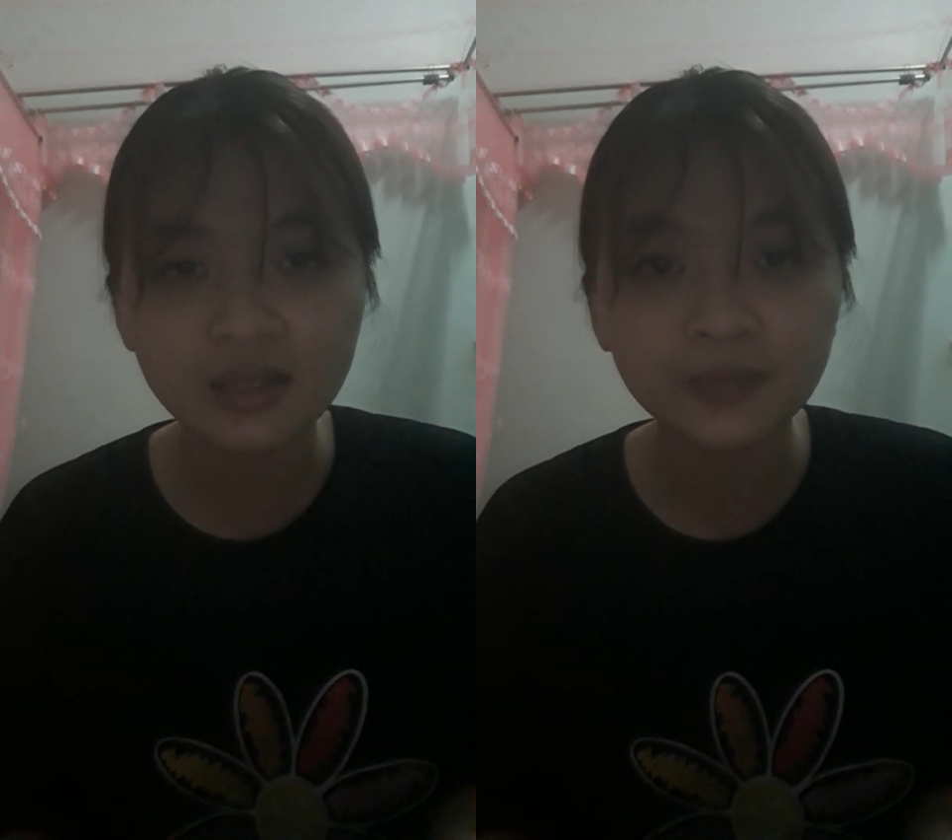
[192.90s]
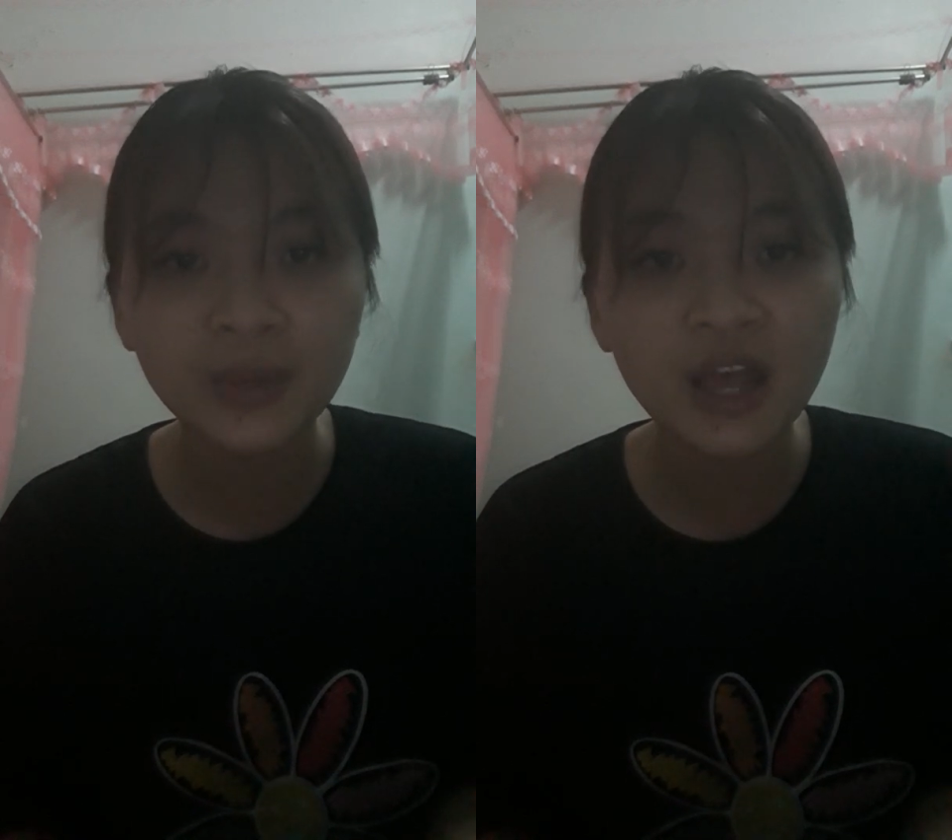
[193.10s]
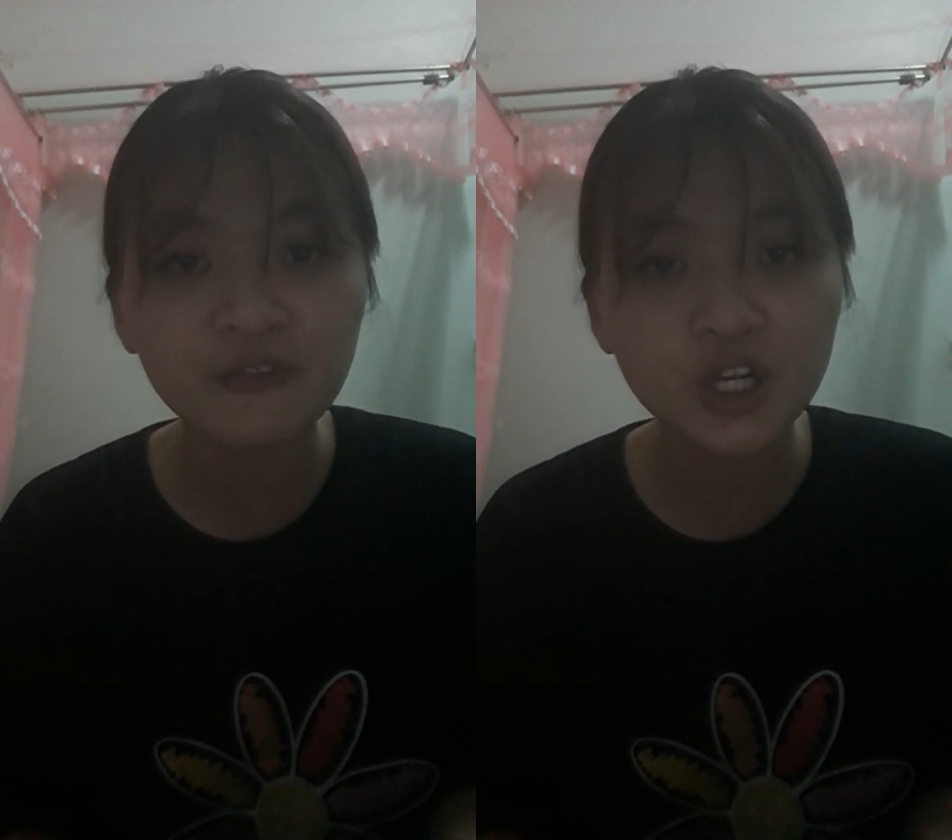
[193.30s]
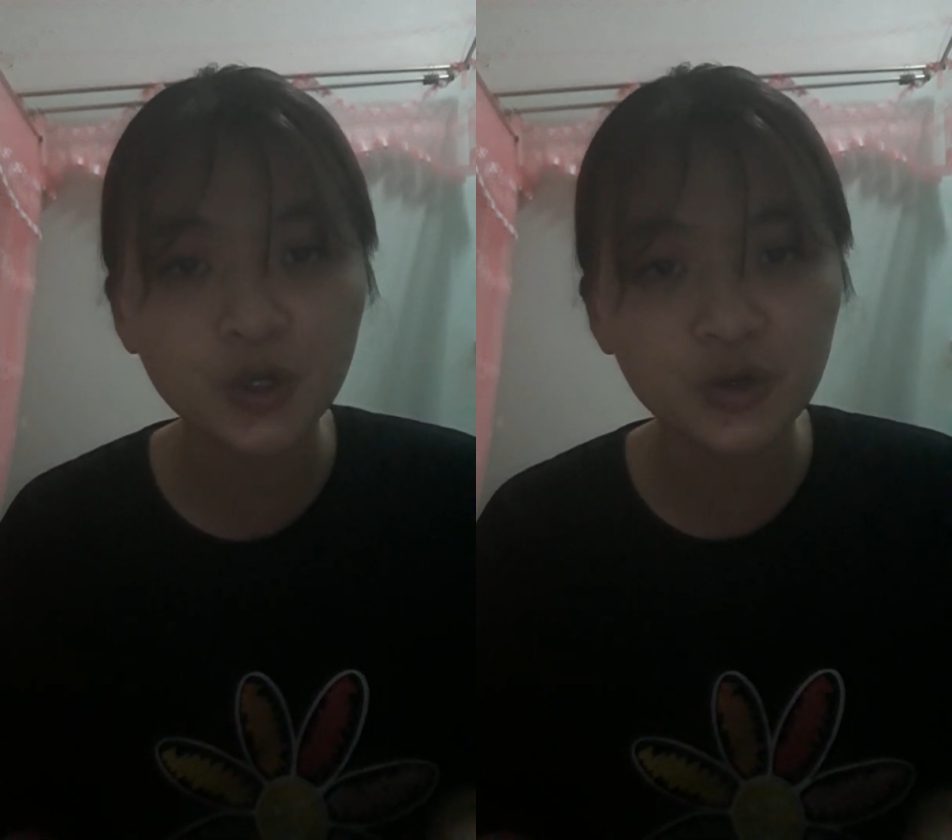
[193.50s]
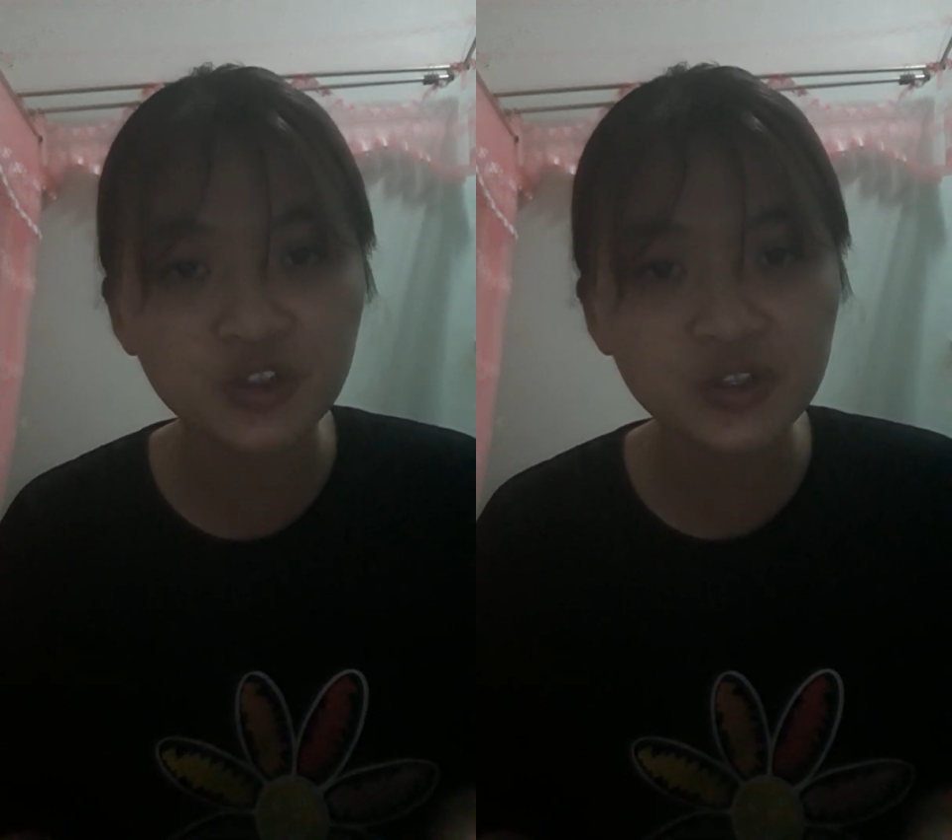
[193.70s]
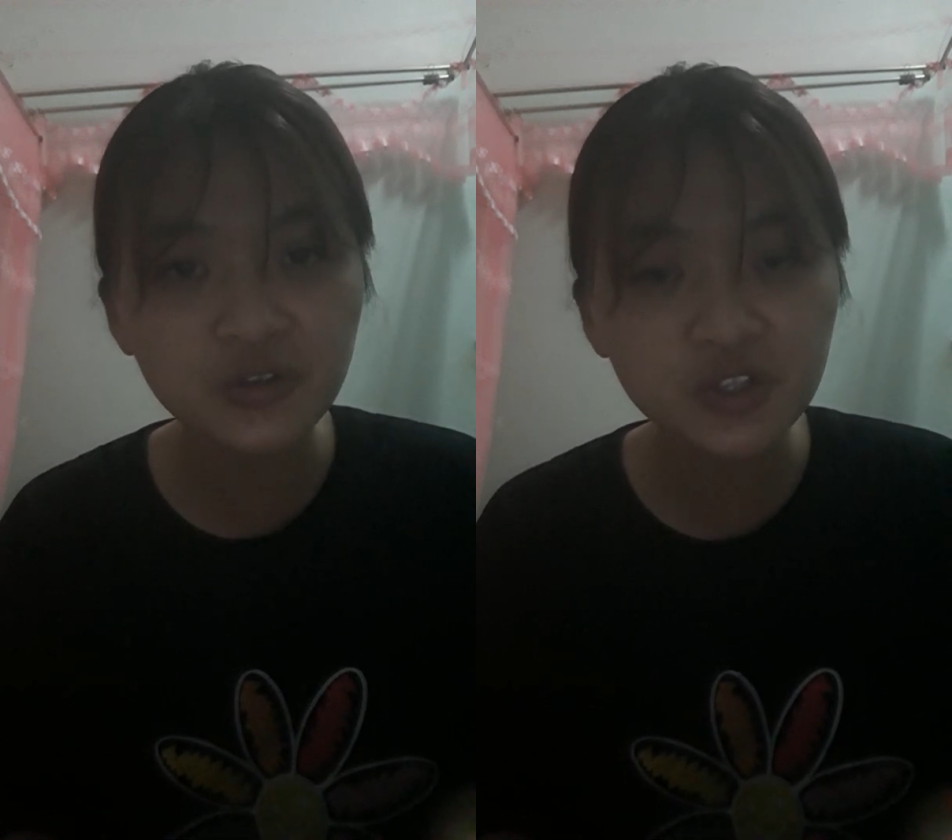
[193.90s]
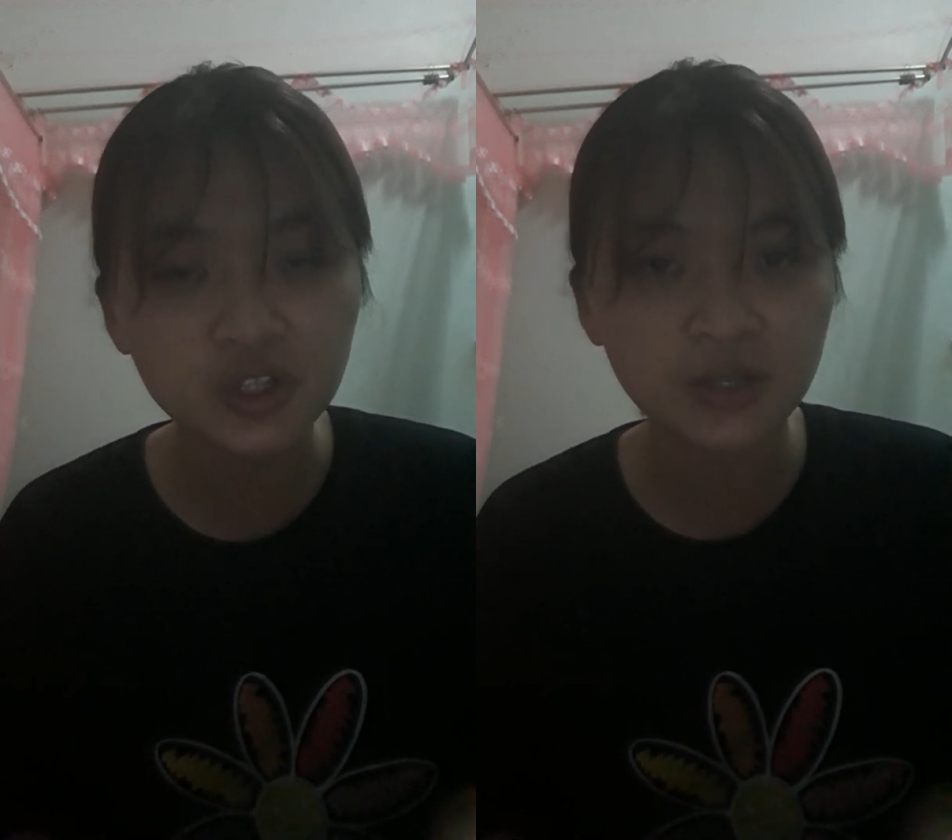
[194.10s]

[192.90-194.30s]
and having a good social